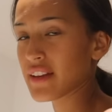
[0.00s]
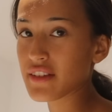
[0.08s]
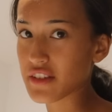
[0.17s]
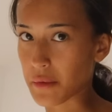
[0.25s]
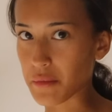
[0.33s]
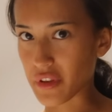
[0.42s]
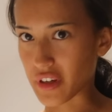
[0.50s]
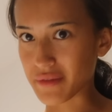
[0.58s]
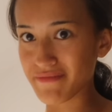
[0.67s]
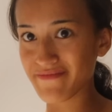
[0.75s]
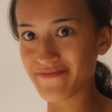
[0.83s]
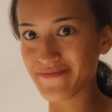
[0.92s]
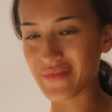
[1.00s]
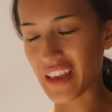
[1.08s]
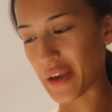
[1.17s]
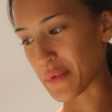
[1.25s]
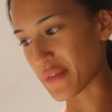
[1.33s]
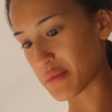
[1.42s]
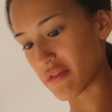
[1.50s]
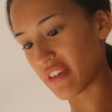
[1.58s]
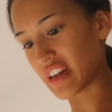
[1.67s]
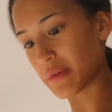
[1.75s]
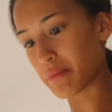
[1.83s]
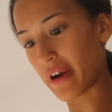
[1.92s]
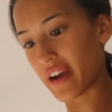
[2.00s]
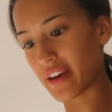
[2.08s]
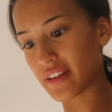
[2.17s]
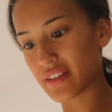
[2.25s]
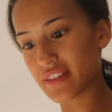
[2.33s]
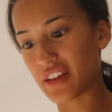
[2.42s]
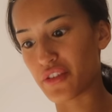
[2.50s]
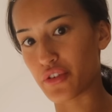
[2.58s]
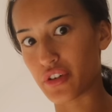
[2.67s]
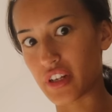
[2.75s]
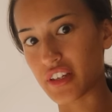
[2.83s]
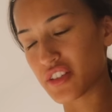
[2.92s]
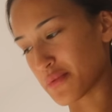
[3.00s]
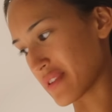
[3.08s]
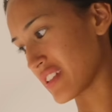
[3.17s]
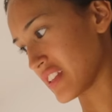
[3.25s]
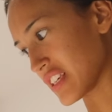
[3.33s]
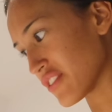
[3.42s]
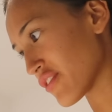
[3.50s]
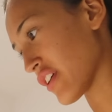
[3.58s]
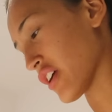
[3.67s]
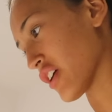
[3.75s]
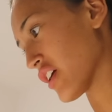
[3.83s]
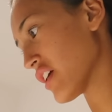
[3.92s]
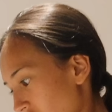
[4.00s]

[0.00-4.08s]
10 something and we have to be ready by 10:30 so we can leave here